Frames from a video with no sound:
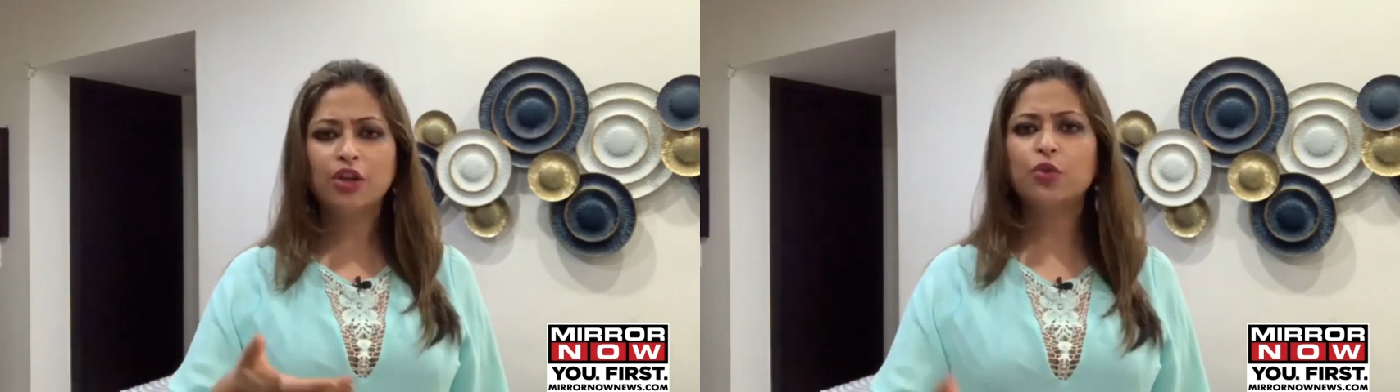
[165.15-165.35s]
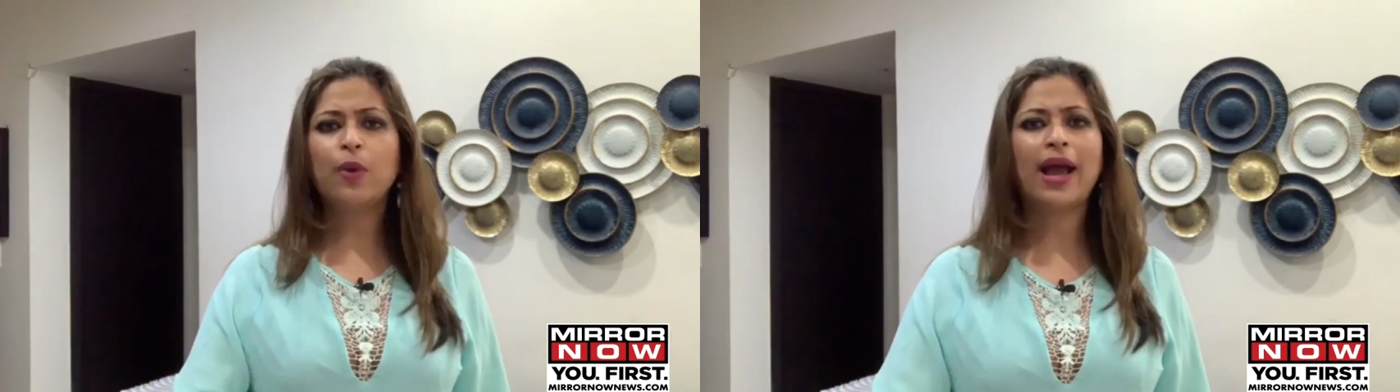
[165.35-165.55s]

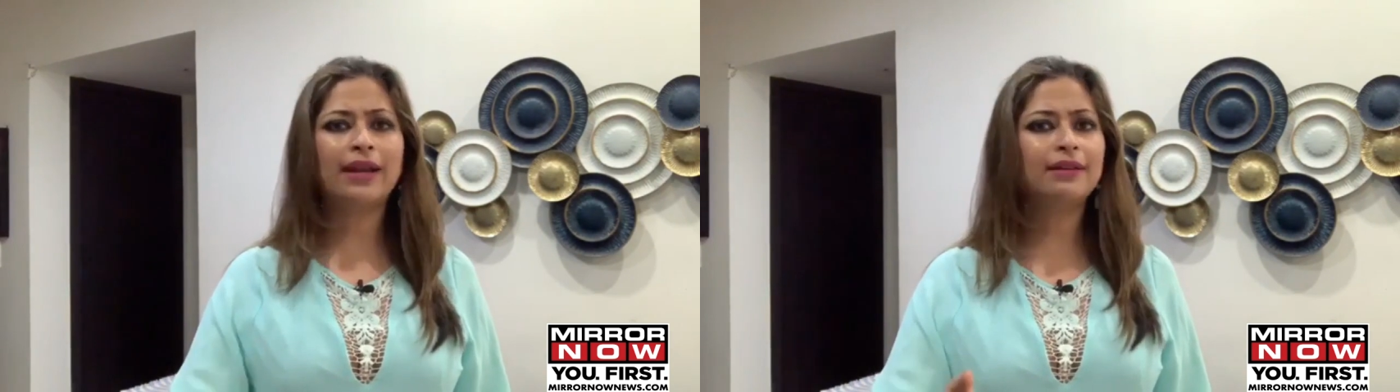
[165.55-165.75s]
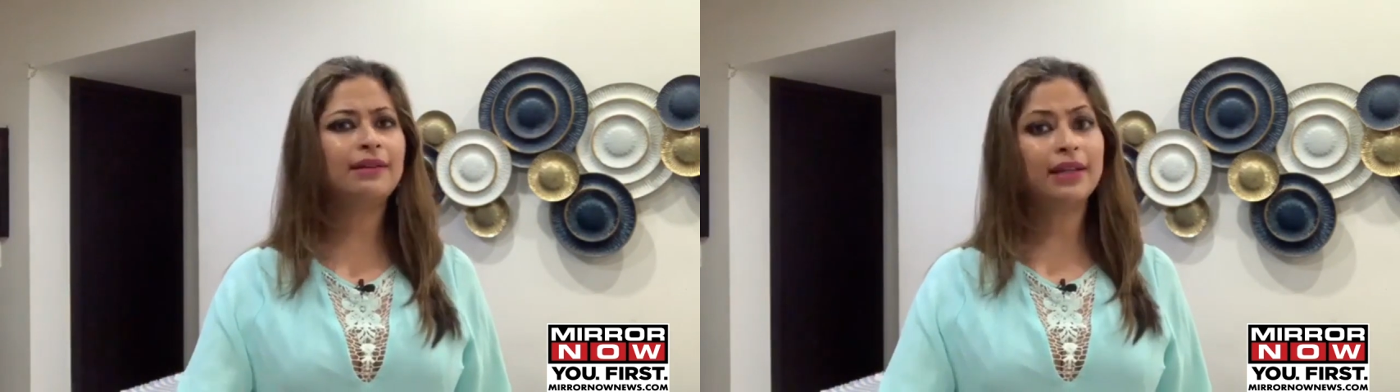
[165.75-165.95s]
to
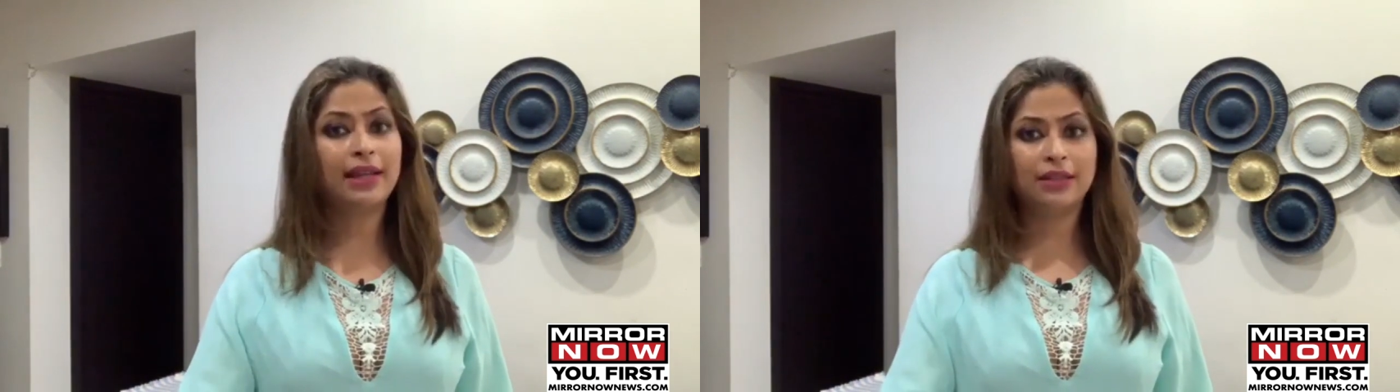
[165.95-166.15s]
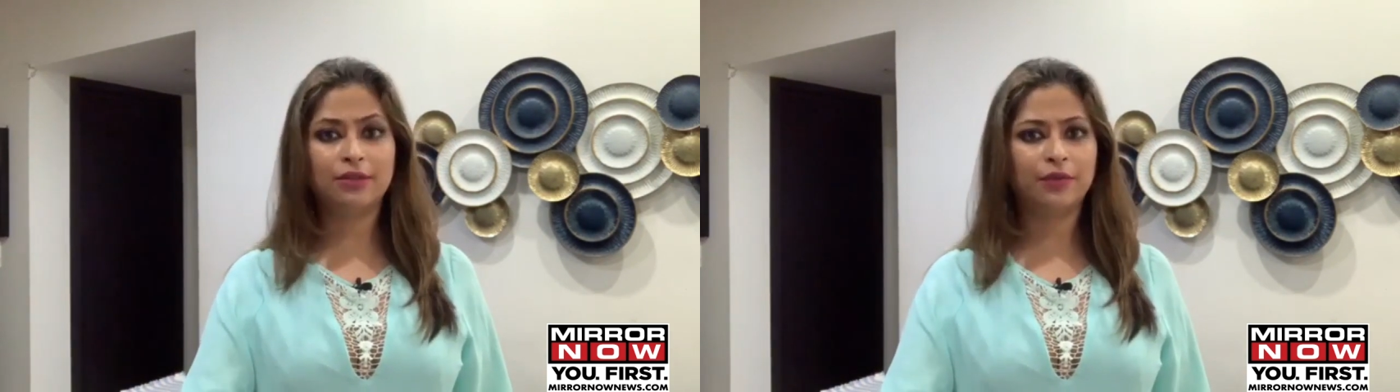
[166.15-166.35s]
handle a
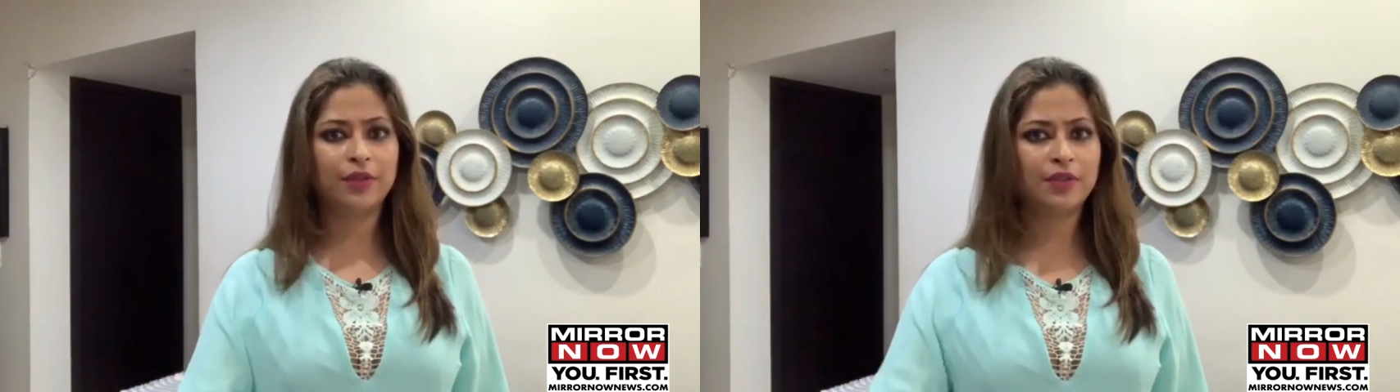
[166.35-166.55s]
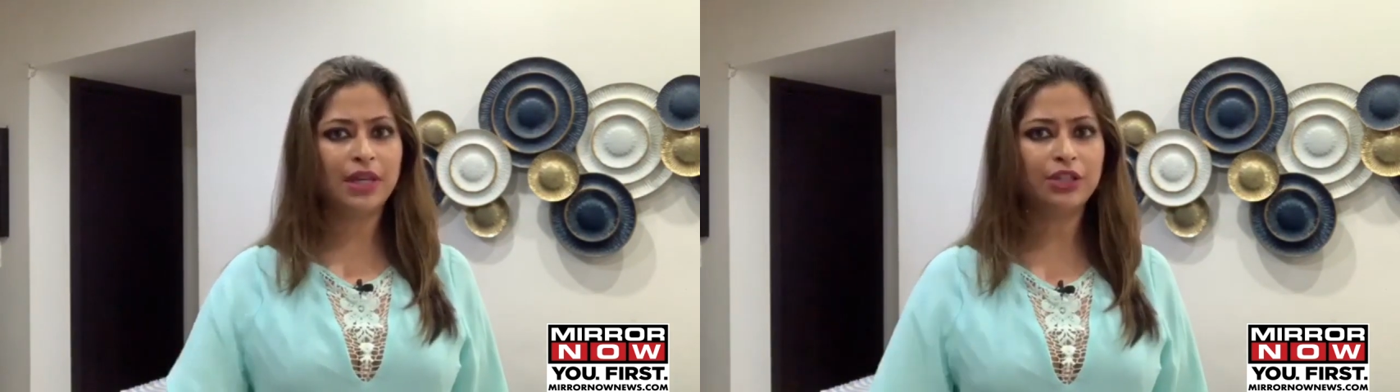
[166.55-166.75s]
case of
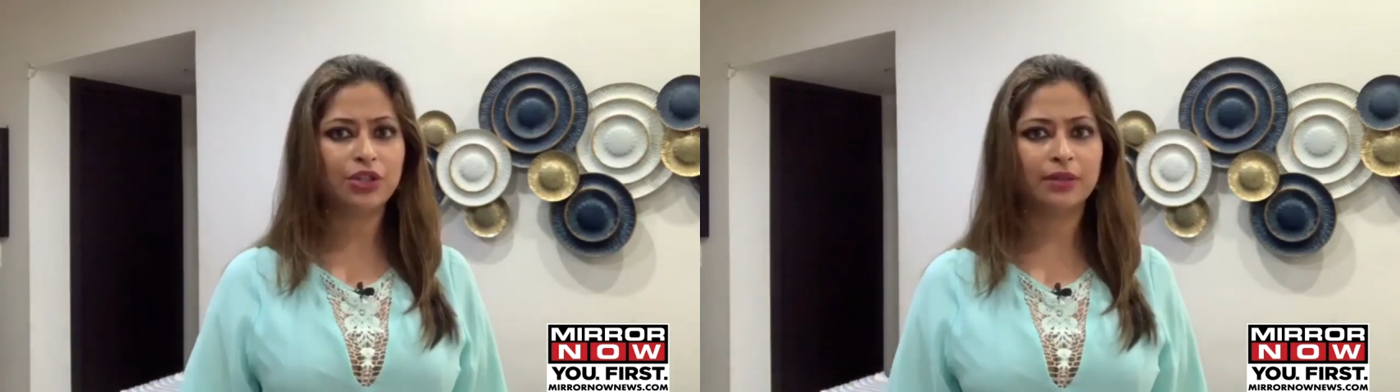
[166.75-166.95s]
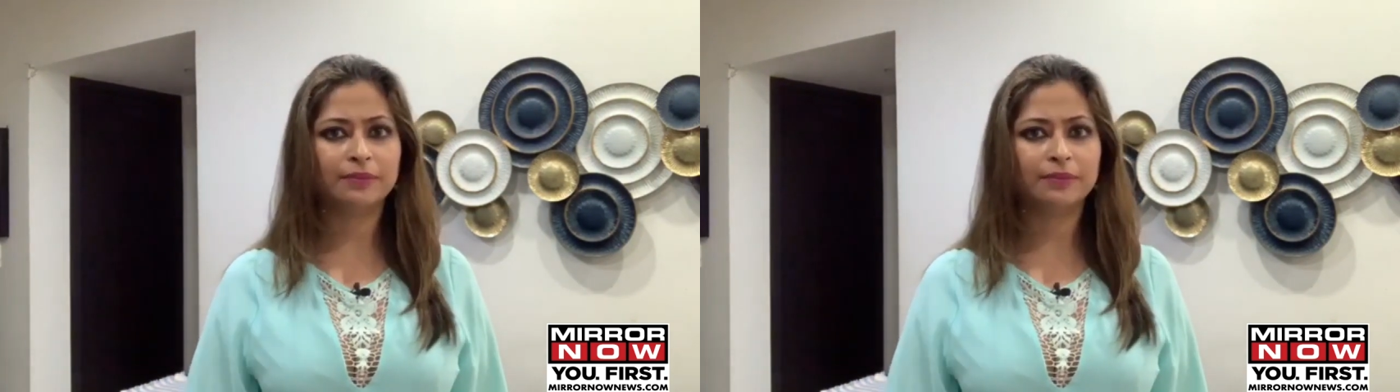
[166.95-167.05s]
this nature.